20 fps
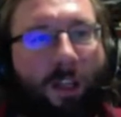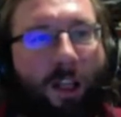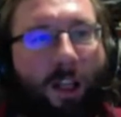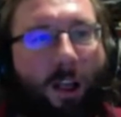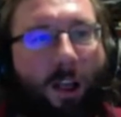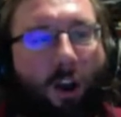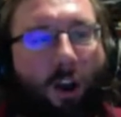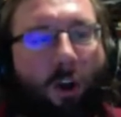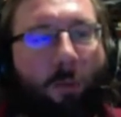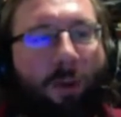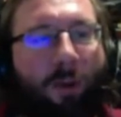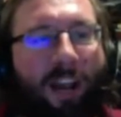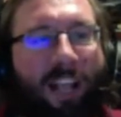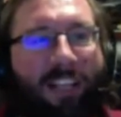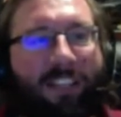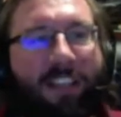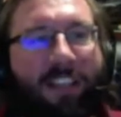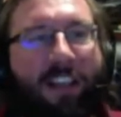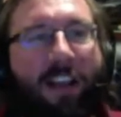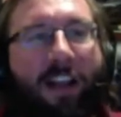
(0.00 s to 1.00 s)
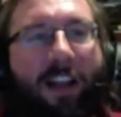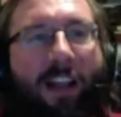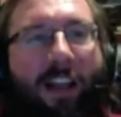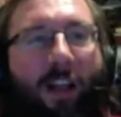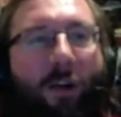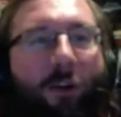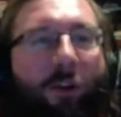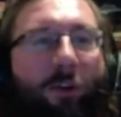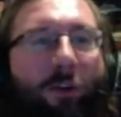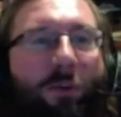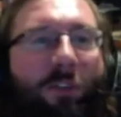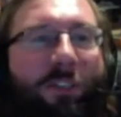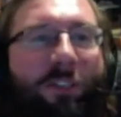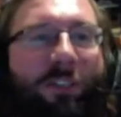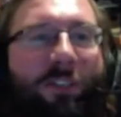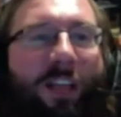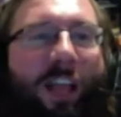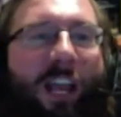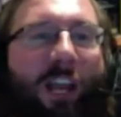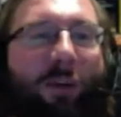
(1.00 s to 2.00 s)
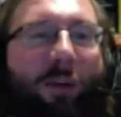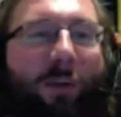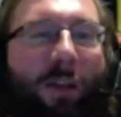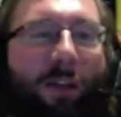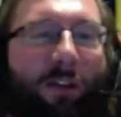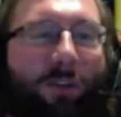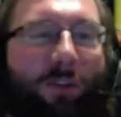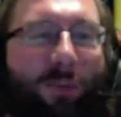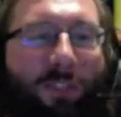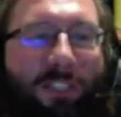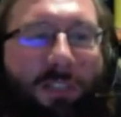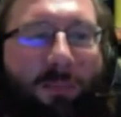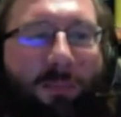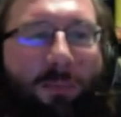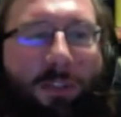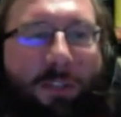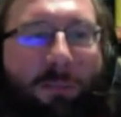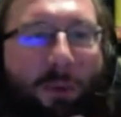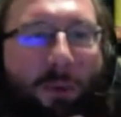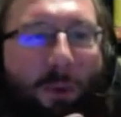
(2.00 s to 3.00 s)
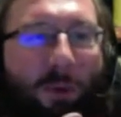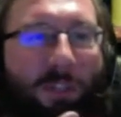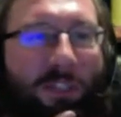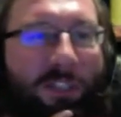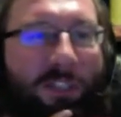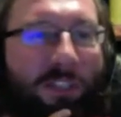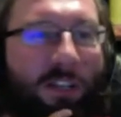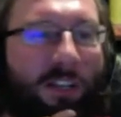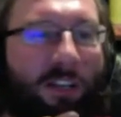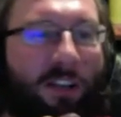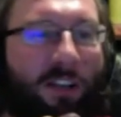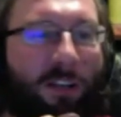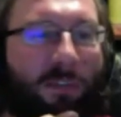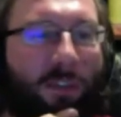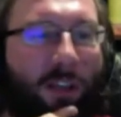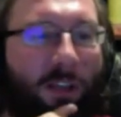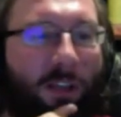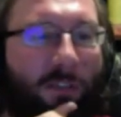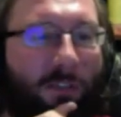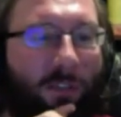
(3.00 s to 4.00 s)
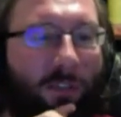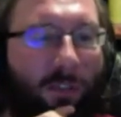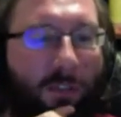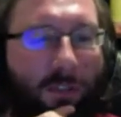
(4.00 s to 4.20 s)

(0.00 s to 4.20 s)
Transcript: Harbor-esque clown who was hanging around with Simplest Poets in 1895.